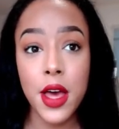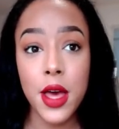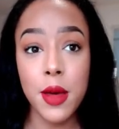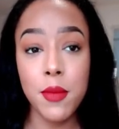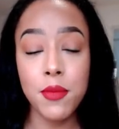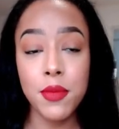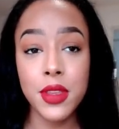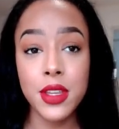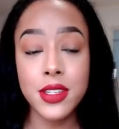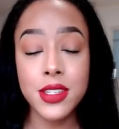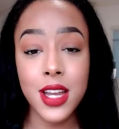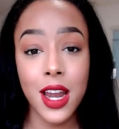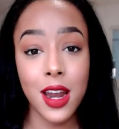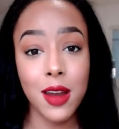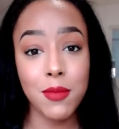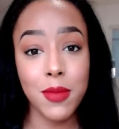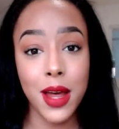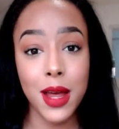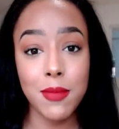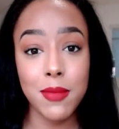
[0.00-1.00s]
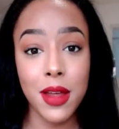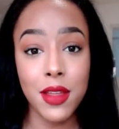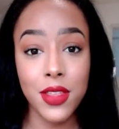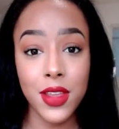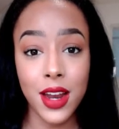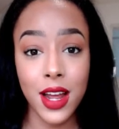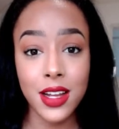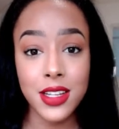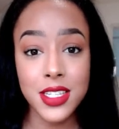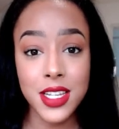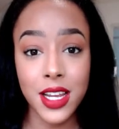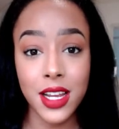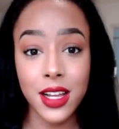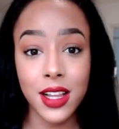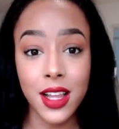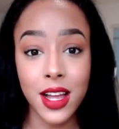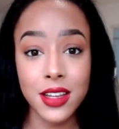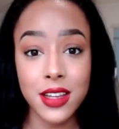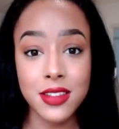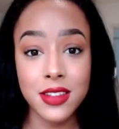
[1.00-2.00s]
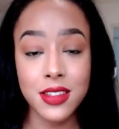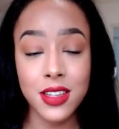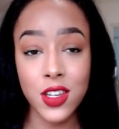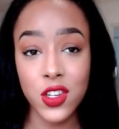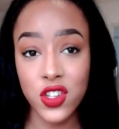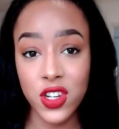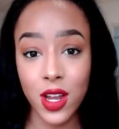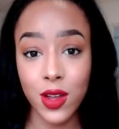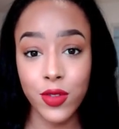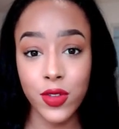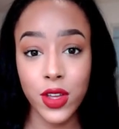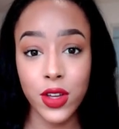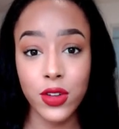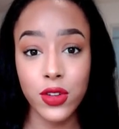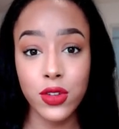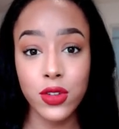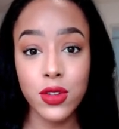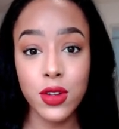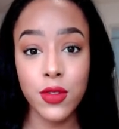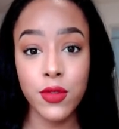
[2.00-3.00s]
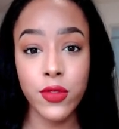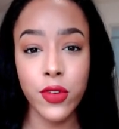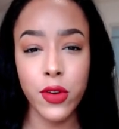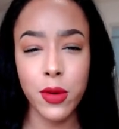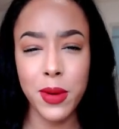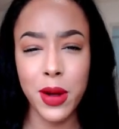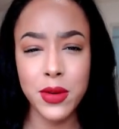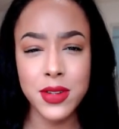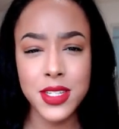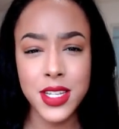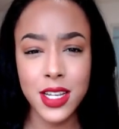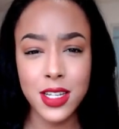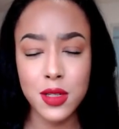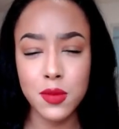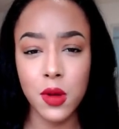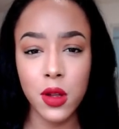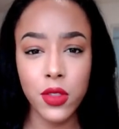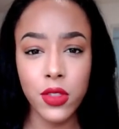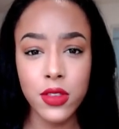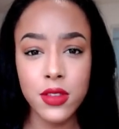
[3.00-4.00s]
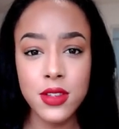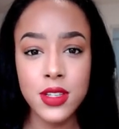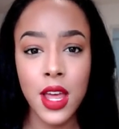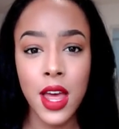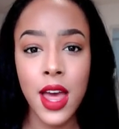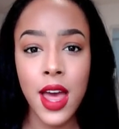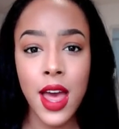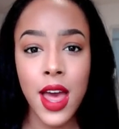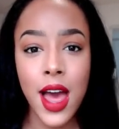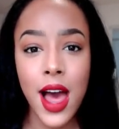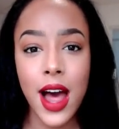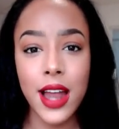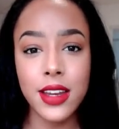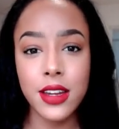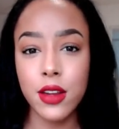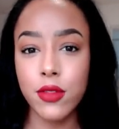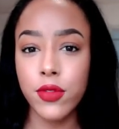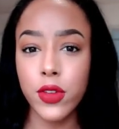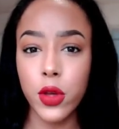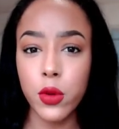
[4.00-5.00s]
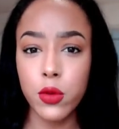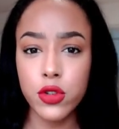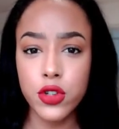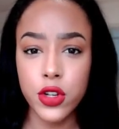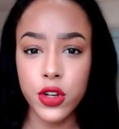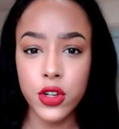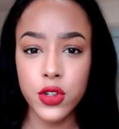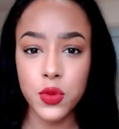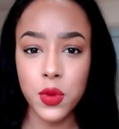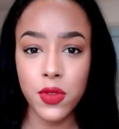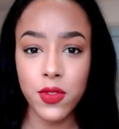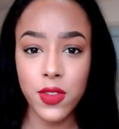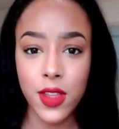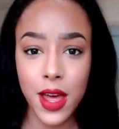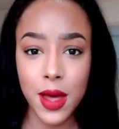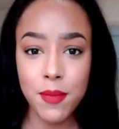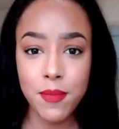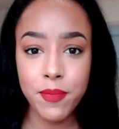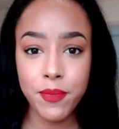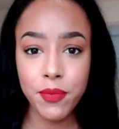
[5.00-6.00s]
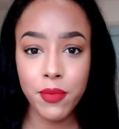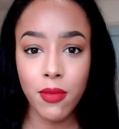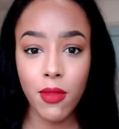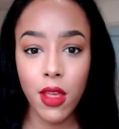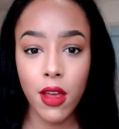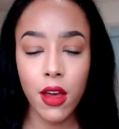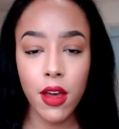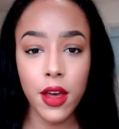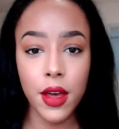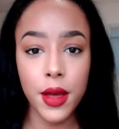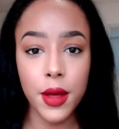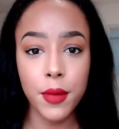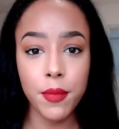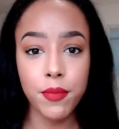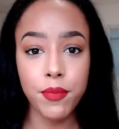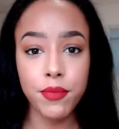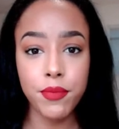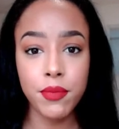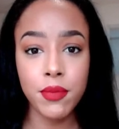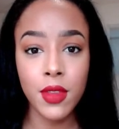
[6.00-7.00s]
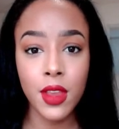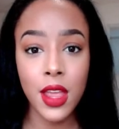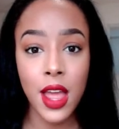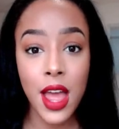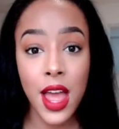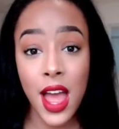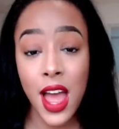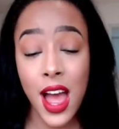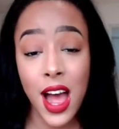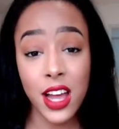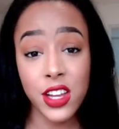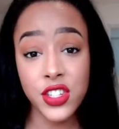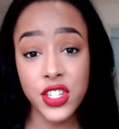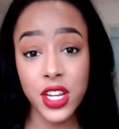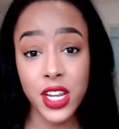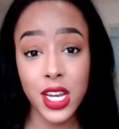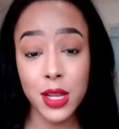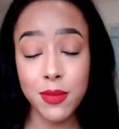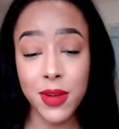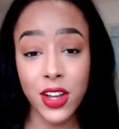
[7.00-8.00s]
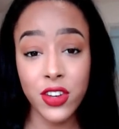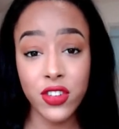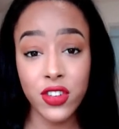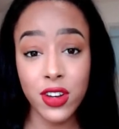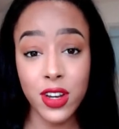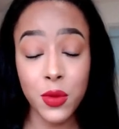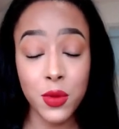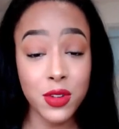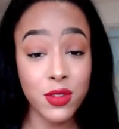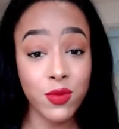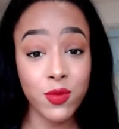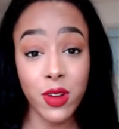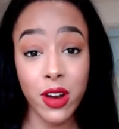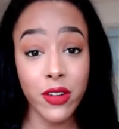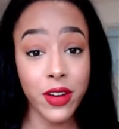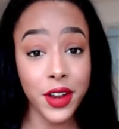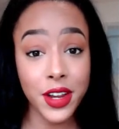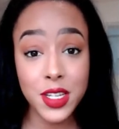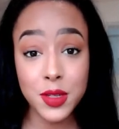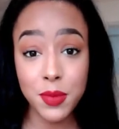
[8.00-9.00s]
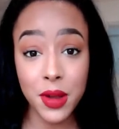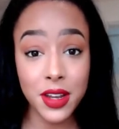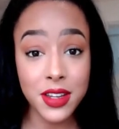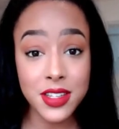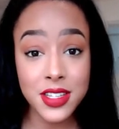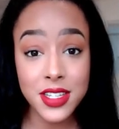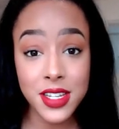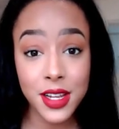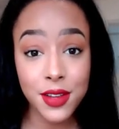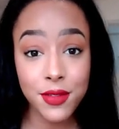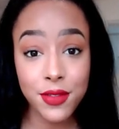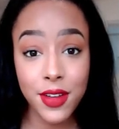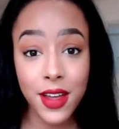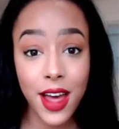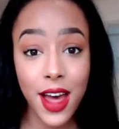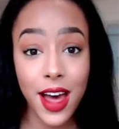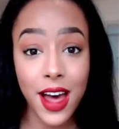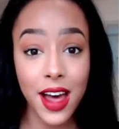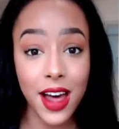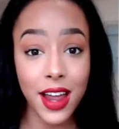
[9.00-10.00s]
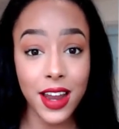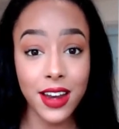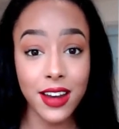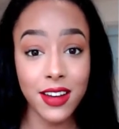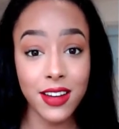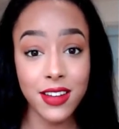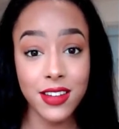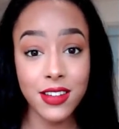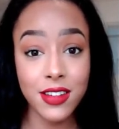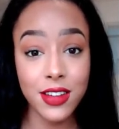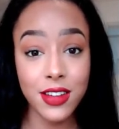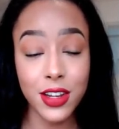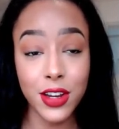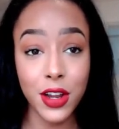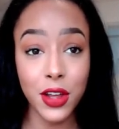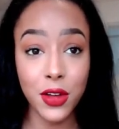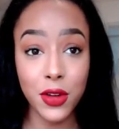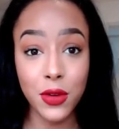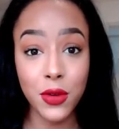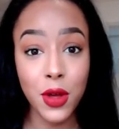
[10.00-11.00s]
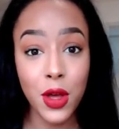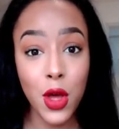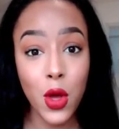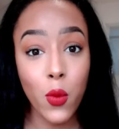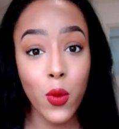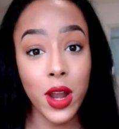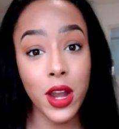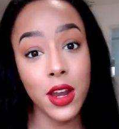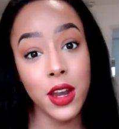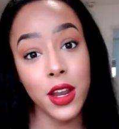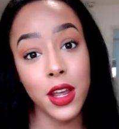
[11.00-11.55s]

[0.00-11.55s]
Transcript: the standby method acting classes in Sheffield for about 6 months. I did a few shows with them. As you can imagine, it was very expensive, and you know, when